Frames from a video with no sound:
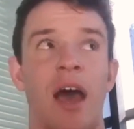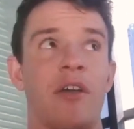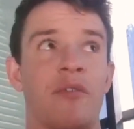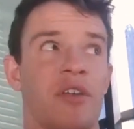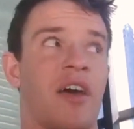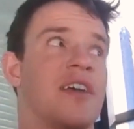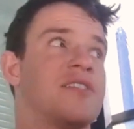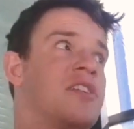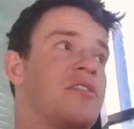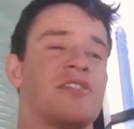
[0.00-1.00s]
I
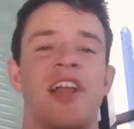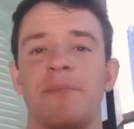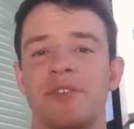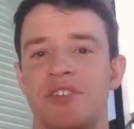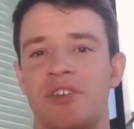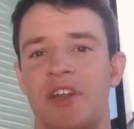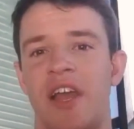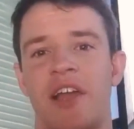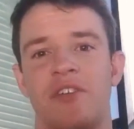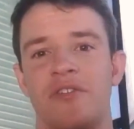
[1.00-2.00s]
realized you know there's an opportunity
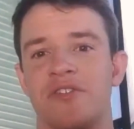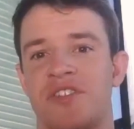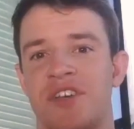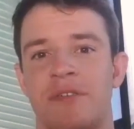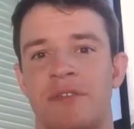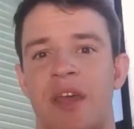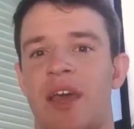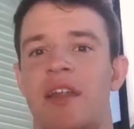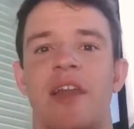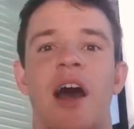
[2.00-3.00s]
I could use the the
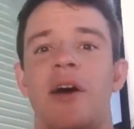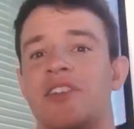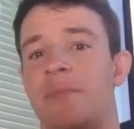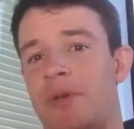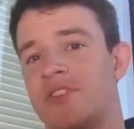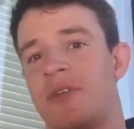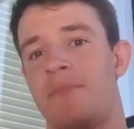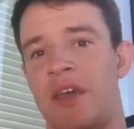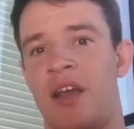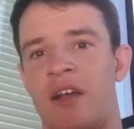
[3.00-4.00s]
kind of knowledge I built
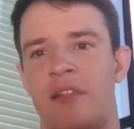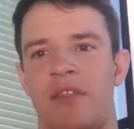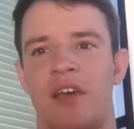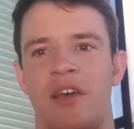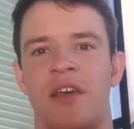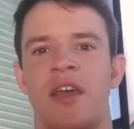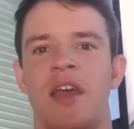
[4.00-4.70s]
up there and the